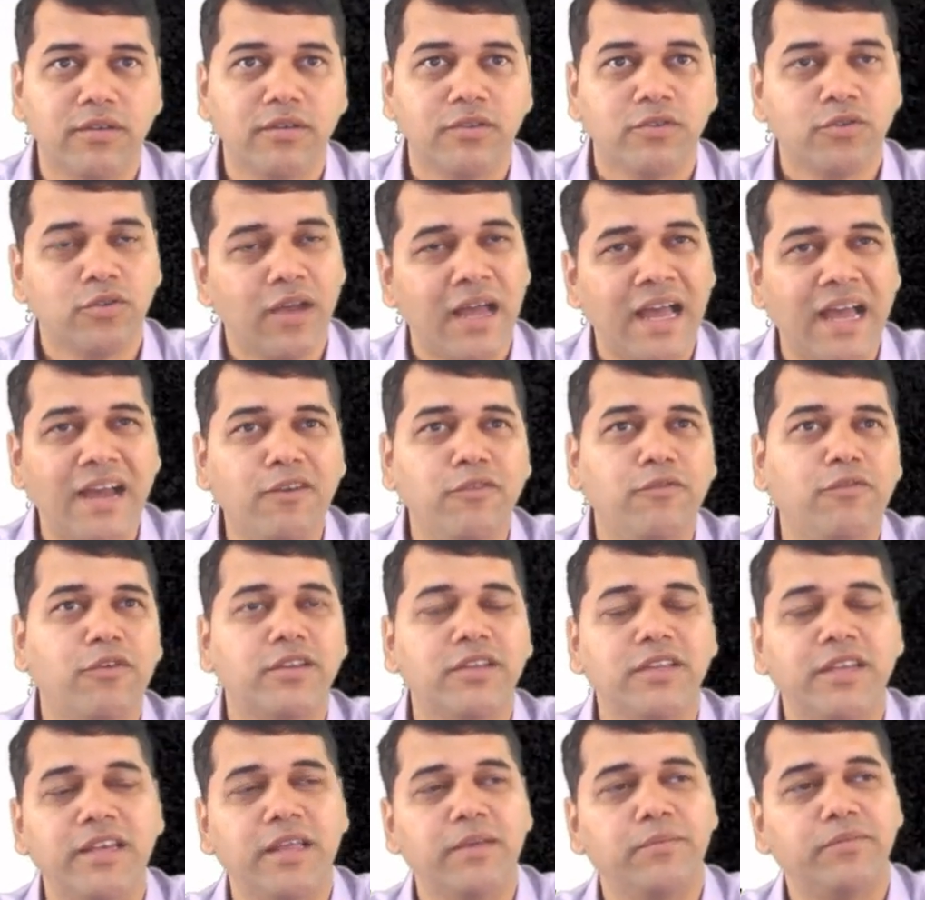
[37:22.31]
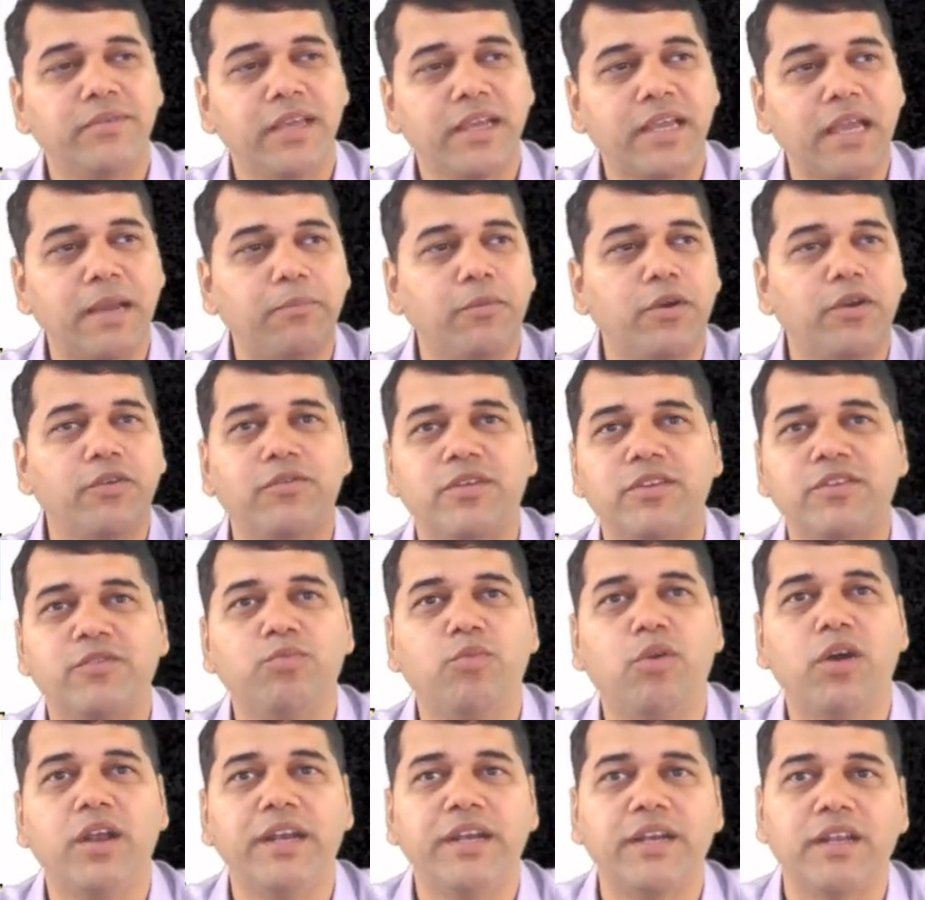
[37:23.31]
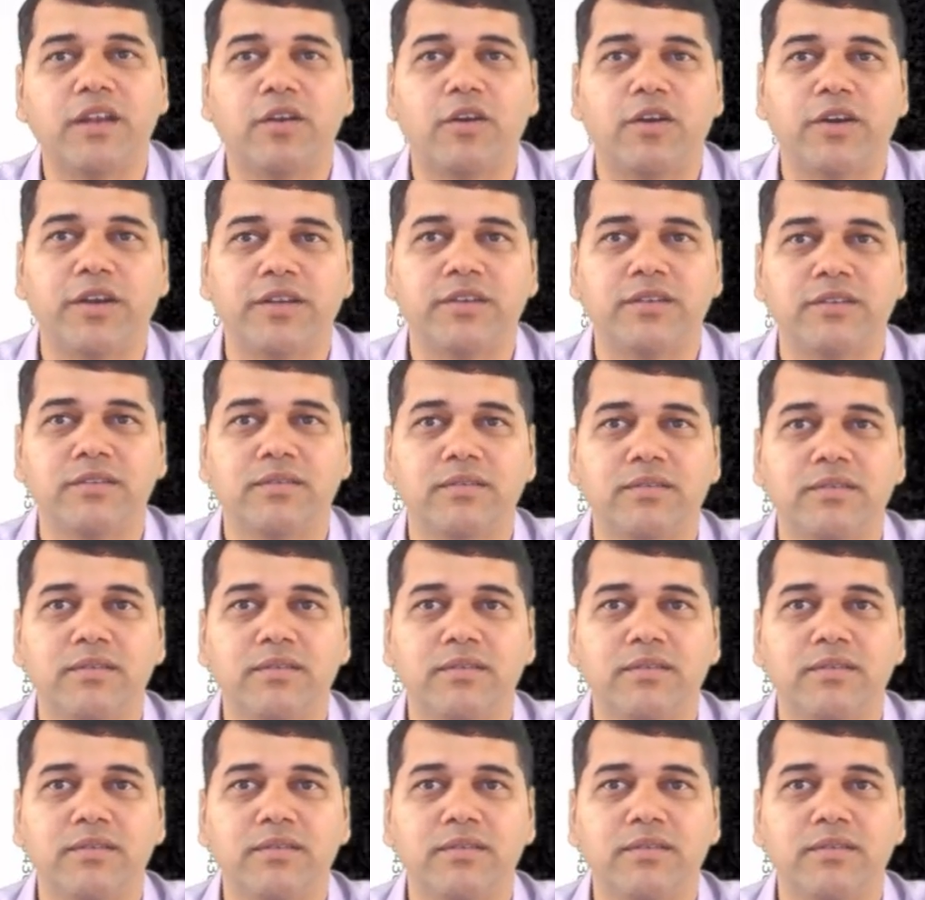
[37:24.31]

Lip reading: So have, for the namesake, appoint one small internal auditor.